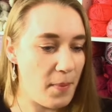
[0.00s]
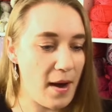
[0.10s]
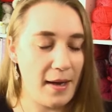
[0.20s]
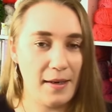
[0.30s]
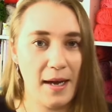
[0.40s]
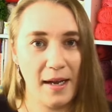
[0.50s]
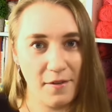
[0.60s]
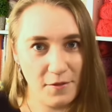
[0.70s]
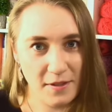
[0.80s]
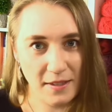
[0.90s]
but I
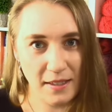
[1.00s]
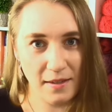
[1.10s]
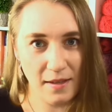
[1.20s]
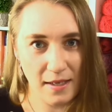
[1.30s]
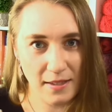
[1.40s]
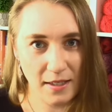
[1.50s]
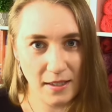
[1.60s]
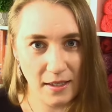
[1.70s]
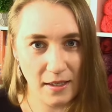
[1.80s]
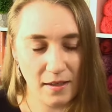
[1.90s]
haven't seen that
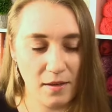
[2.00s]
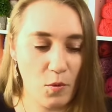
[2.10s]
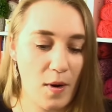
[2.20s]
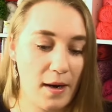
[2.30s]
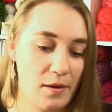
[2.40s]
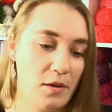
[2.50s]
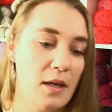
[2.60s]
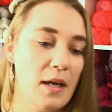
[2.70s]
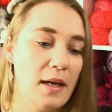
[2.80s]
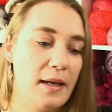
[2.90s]
technique in a while
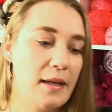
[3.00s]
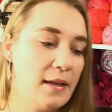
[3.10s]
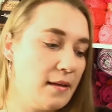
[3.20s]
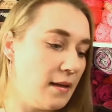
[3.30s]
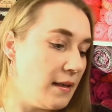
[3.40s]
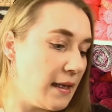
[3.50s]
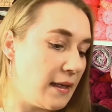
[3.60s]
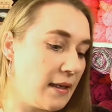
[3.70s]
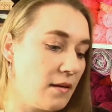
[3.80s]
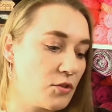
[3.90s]
in
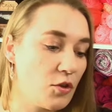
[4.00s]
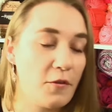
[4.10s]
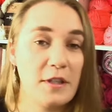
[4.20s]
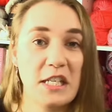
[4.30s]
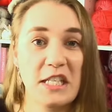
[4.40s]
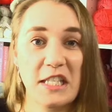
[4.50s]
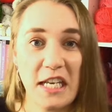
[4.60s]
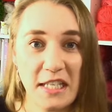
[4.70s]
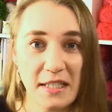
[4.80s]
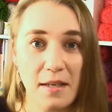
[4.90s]
knitting. So if it
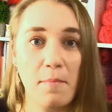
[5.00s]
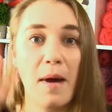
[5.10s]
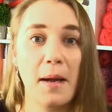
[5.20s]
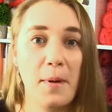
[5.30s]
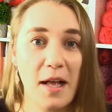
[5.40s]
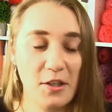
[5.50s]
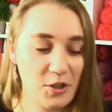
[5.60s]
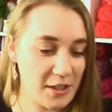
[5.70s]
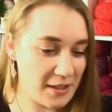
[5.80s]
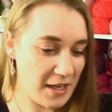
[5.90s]
exists, my
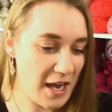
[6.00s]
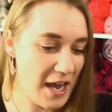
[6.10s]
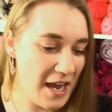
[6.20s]
apologies.